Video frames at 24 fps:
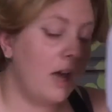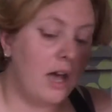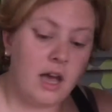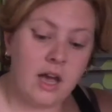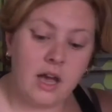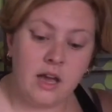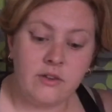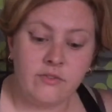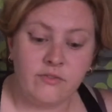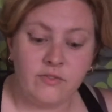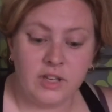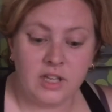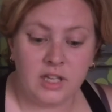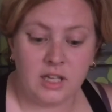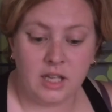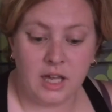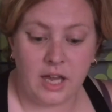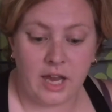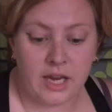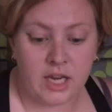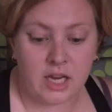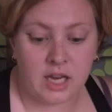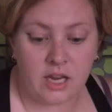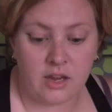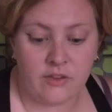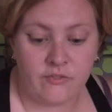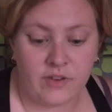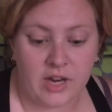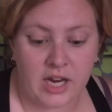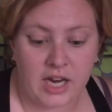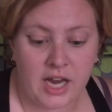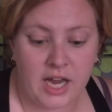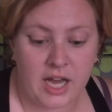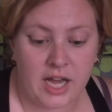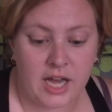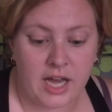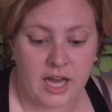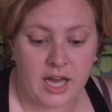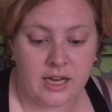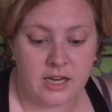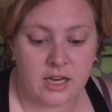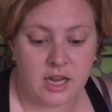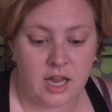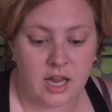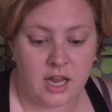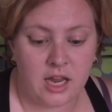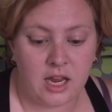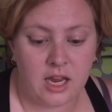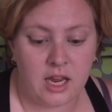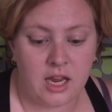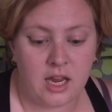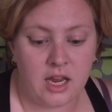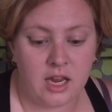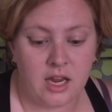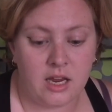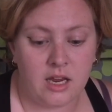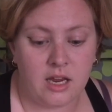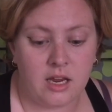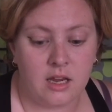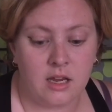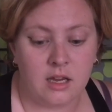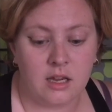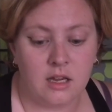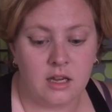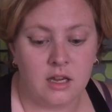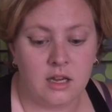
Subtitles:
I feel like if I had a